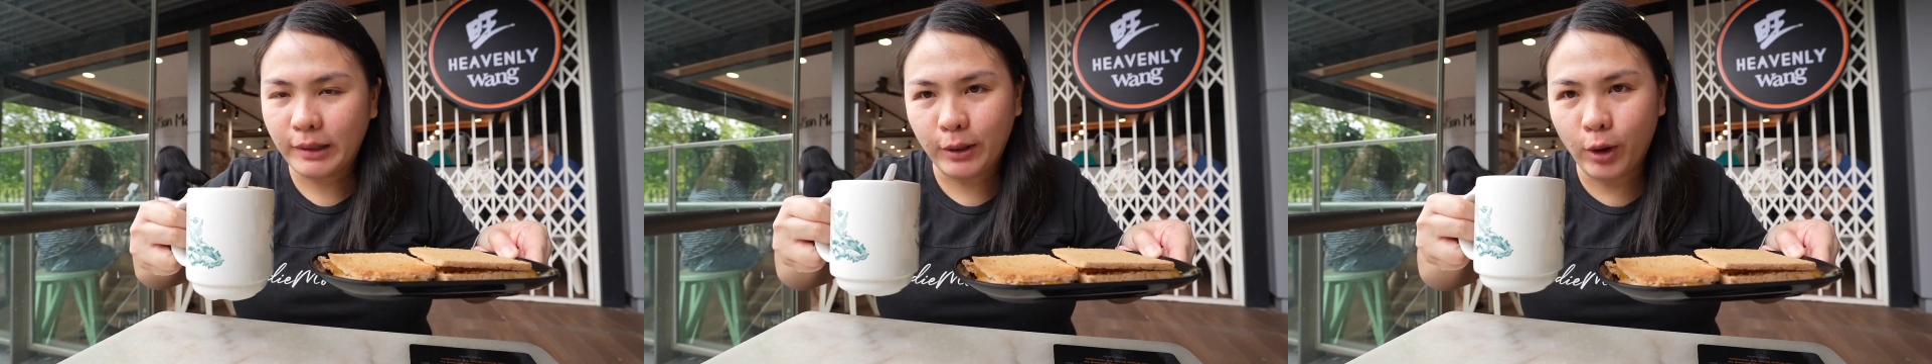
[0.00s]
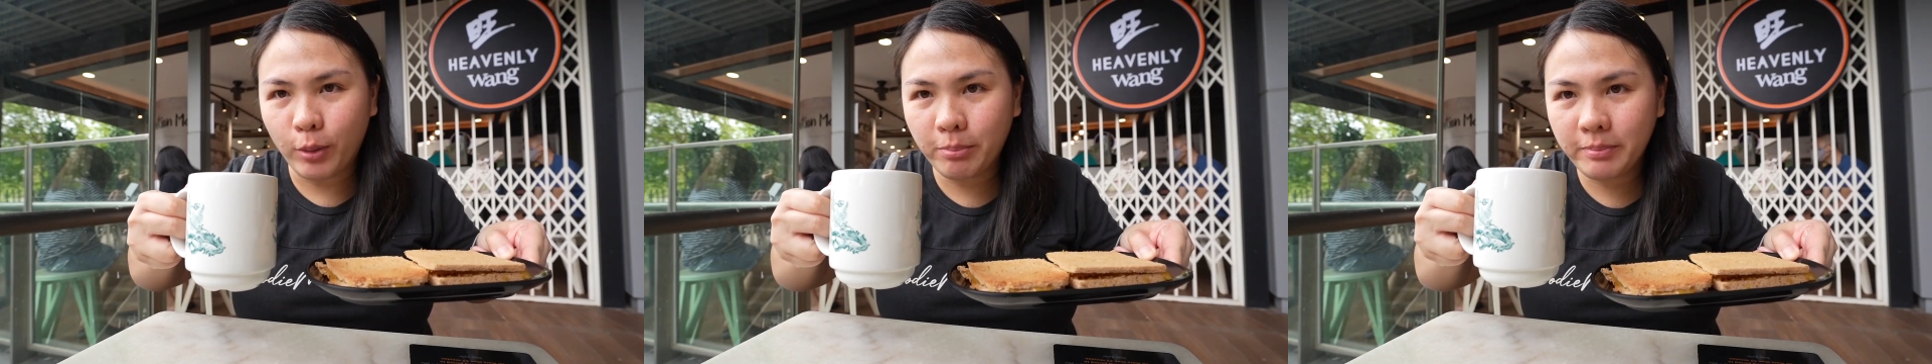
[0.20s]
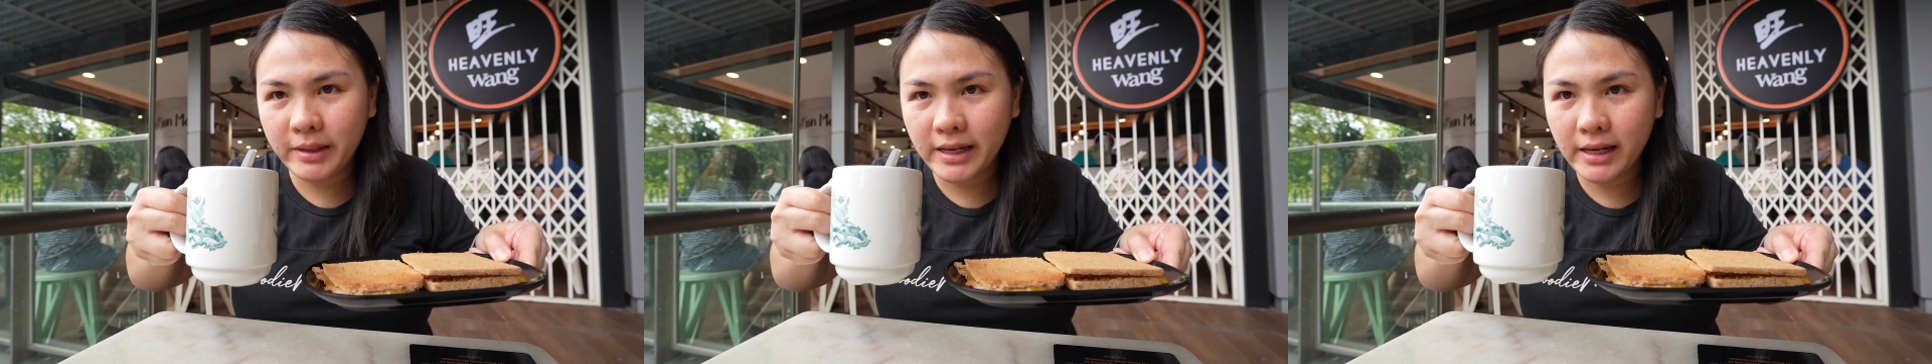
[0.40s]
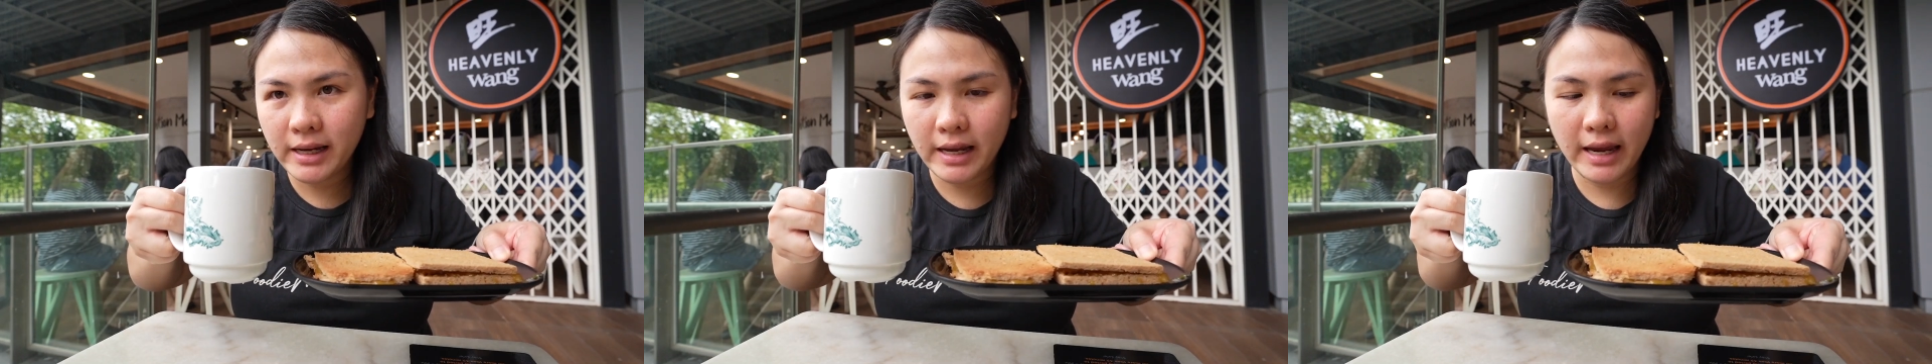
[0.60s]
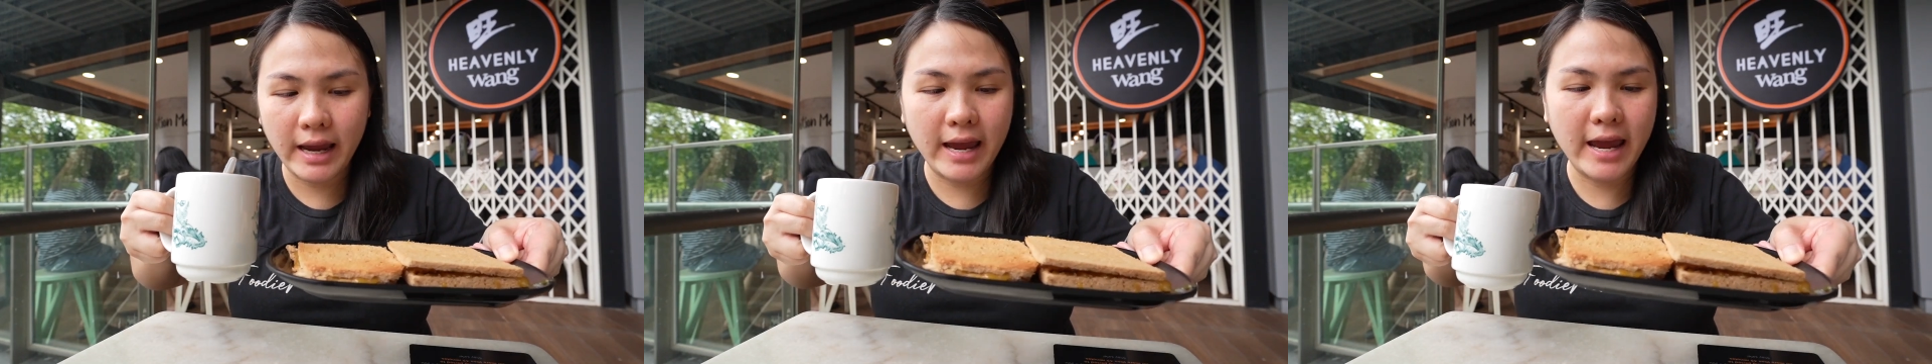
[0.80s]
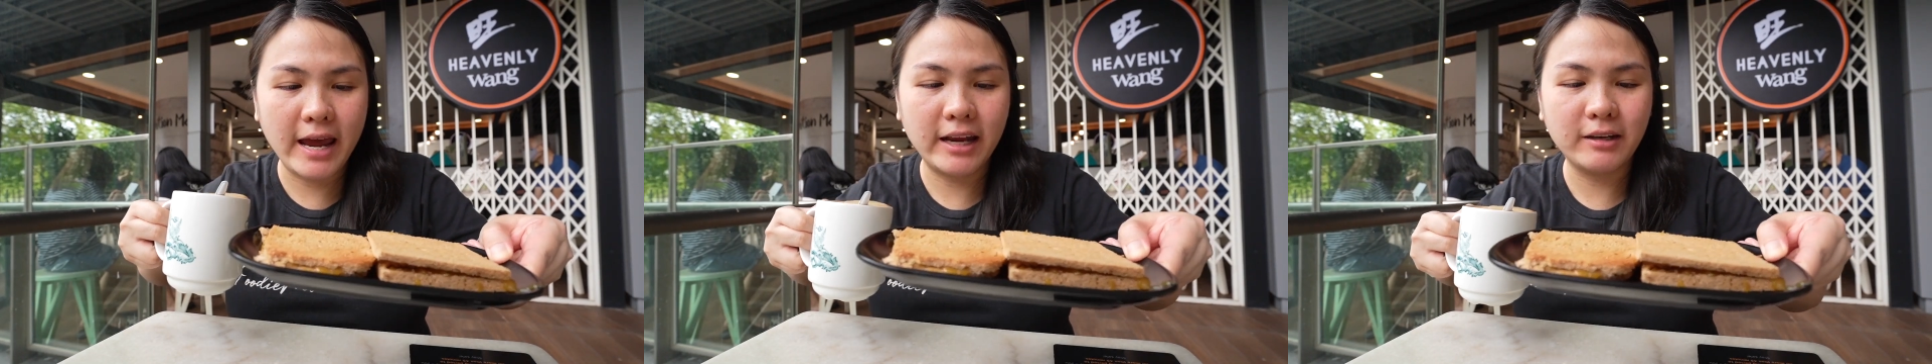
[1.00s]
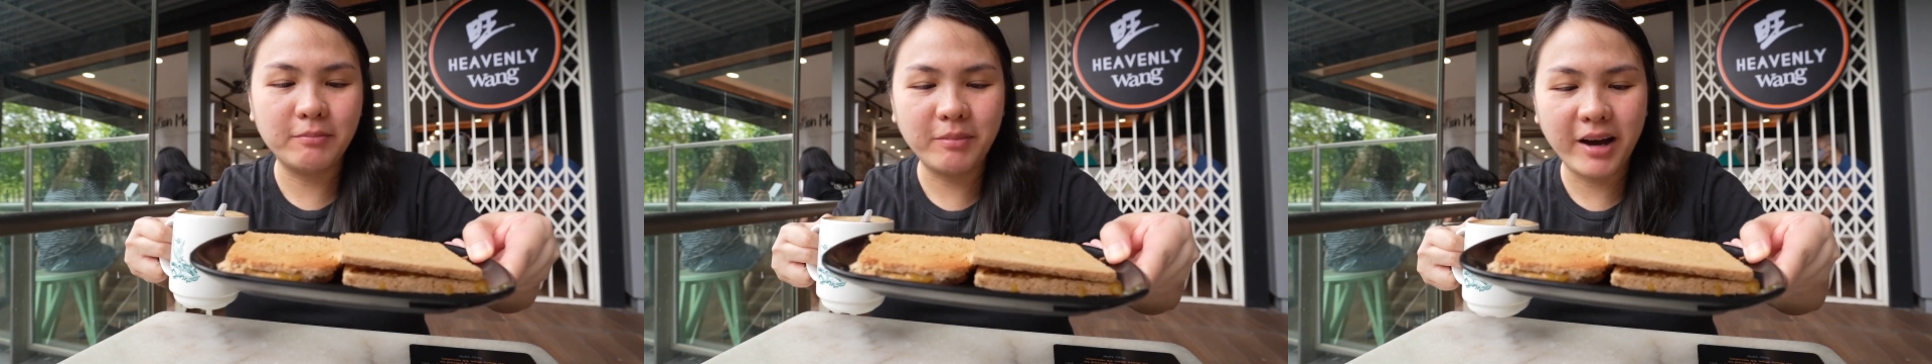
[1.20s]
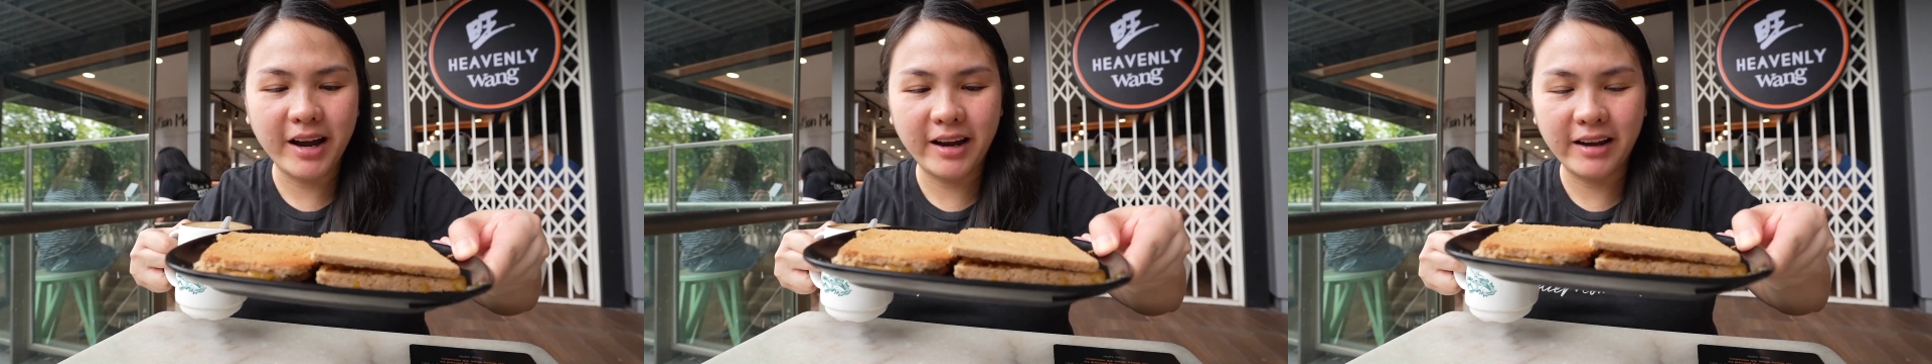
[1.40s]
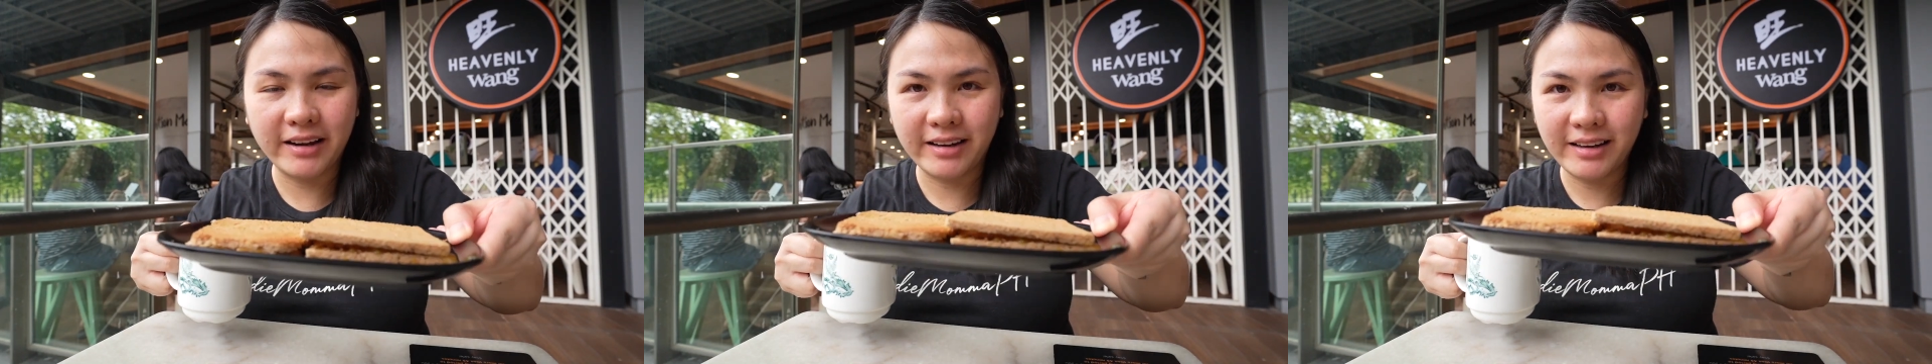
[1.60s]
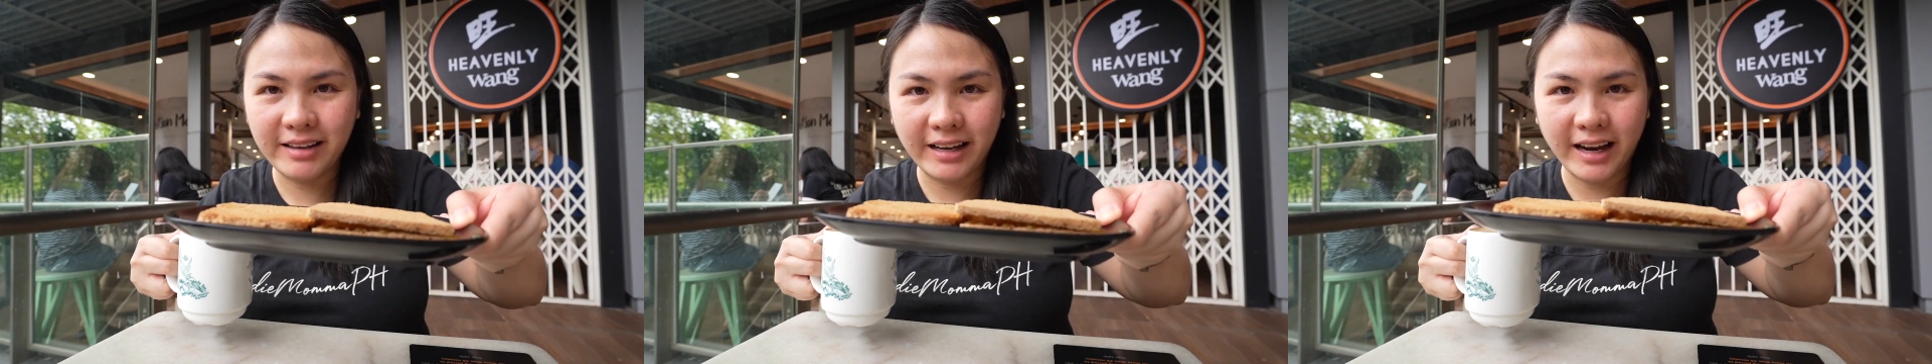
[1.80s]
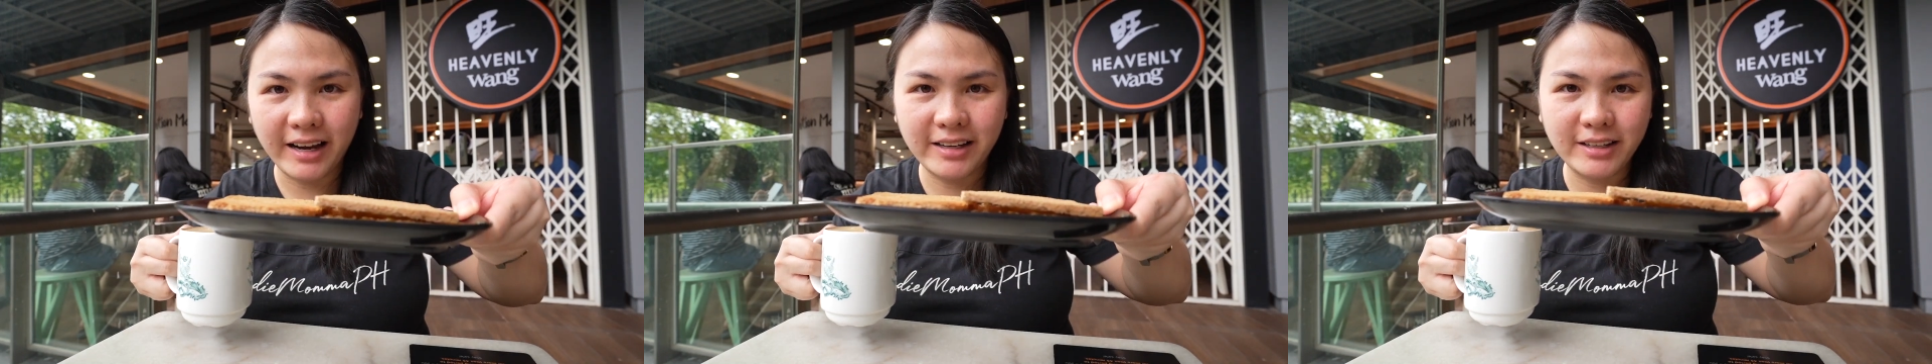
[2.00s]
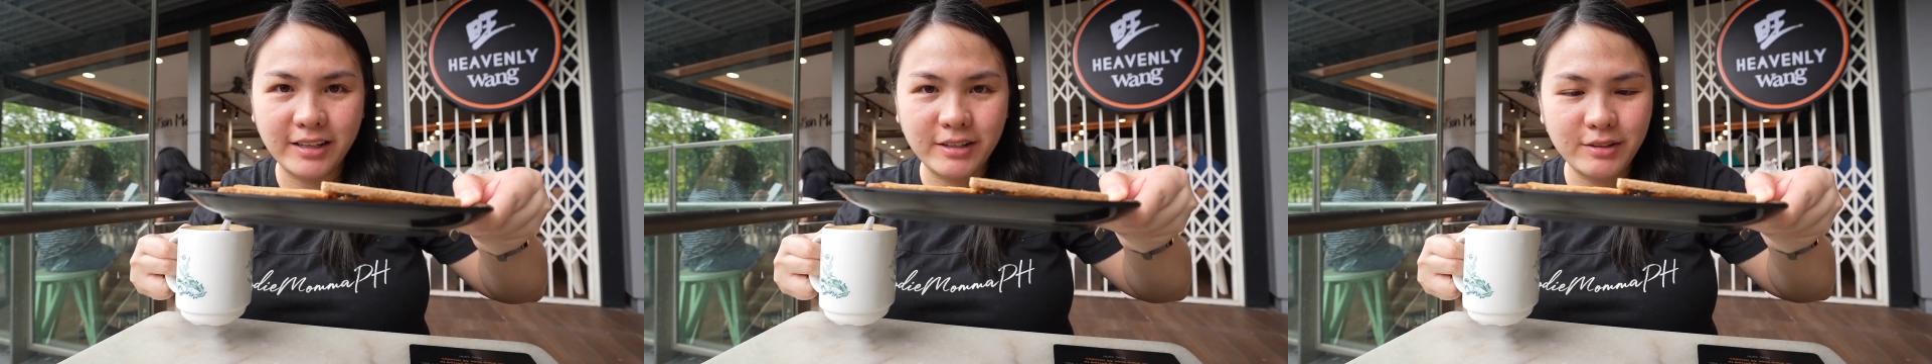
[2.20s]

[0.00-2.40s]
kopi and my kaya